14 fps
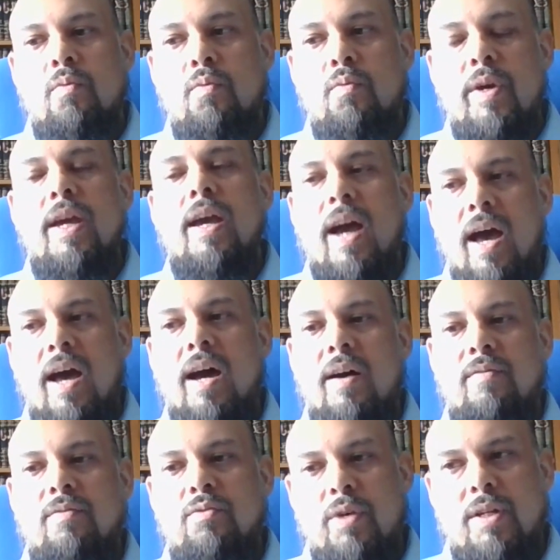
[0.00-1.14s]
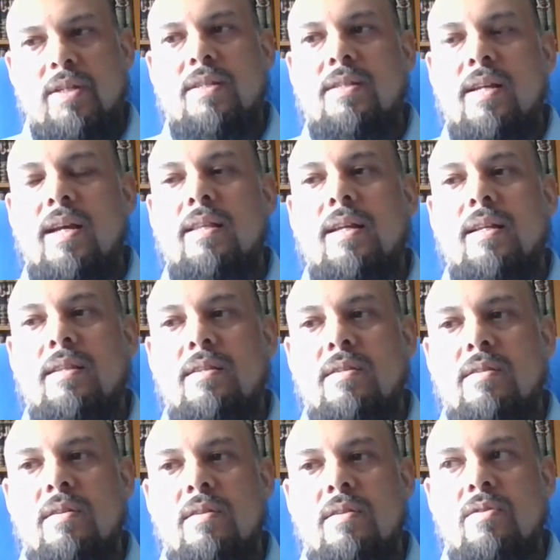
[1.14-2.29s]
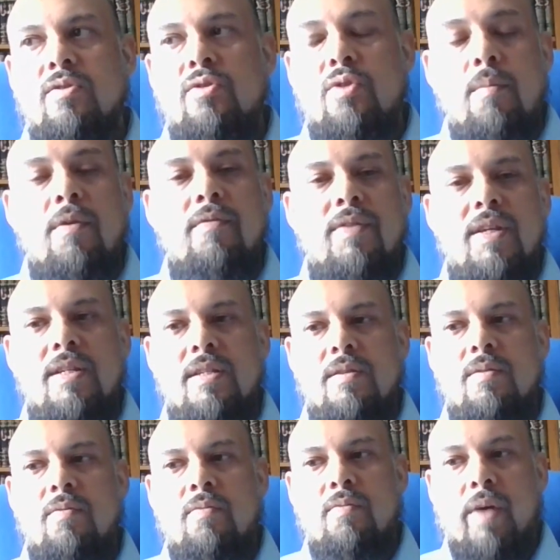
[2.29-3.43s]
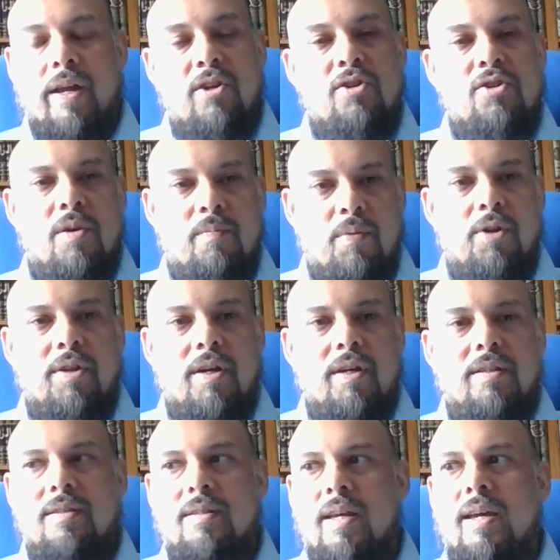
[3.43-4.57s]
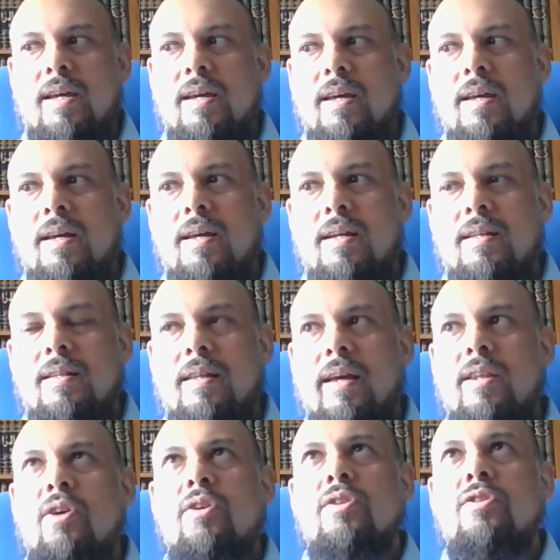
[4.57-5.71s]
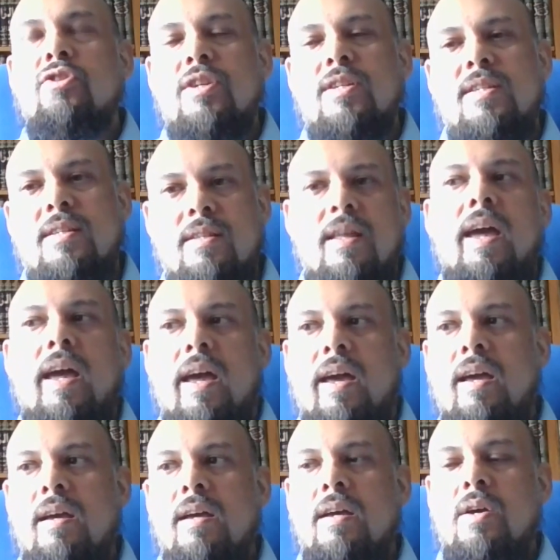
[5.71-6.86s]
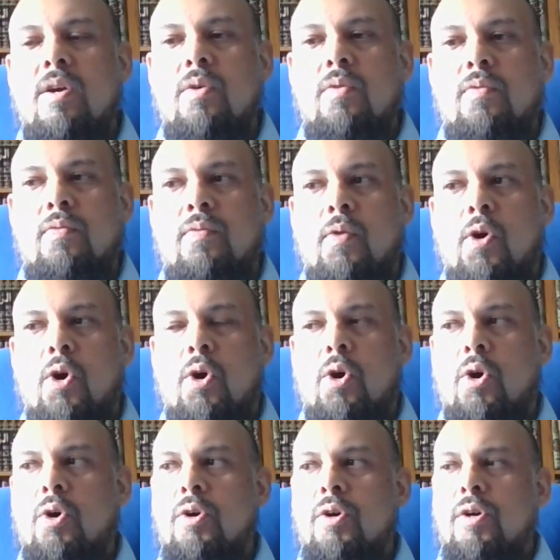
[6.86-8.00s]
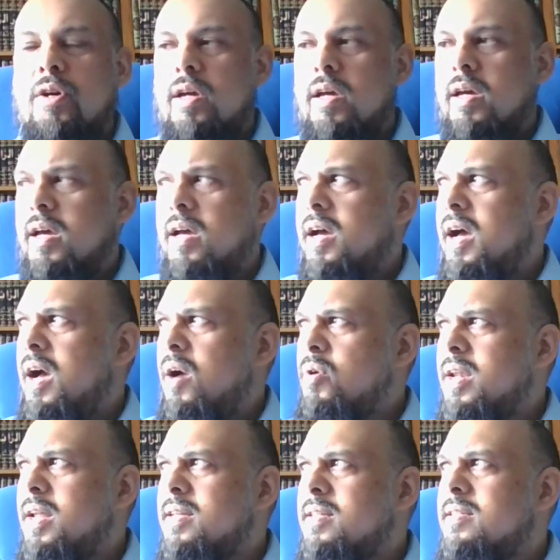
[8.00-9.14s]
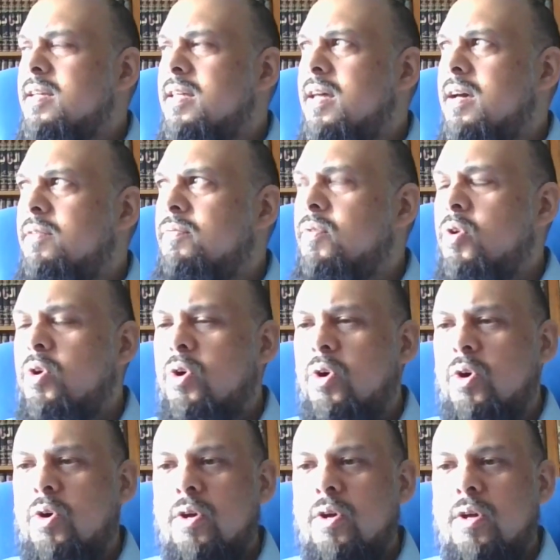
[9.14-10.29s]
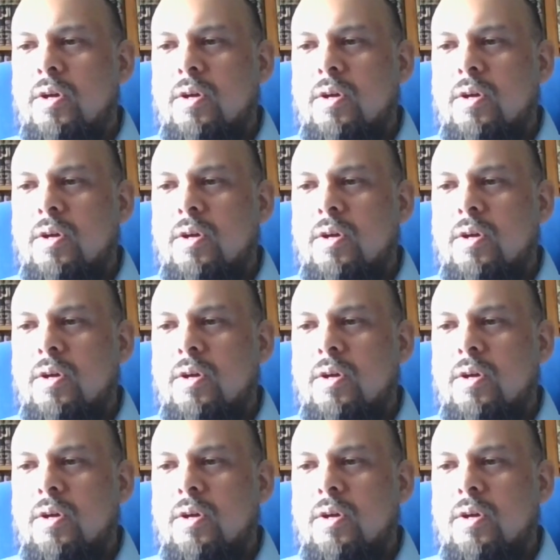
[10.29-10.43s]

we have to understand that some of these financial products, they they're not just there for uh, how can I say that for